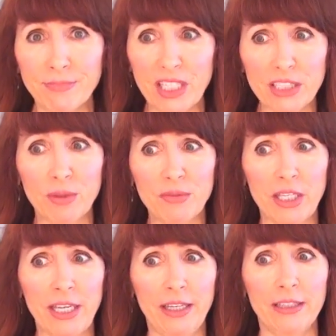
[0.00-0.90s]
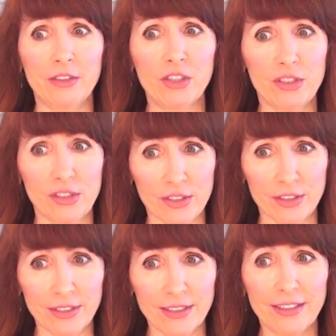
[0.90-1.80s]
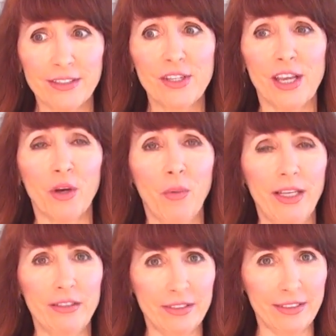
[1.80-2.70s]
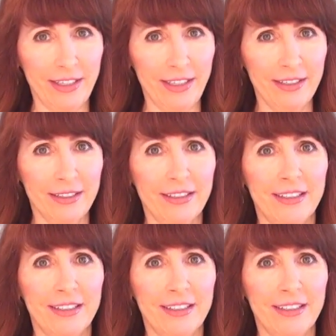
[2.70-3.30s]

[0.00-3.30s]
that's what I'm saying. Just take a wait and see.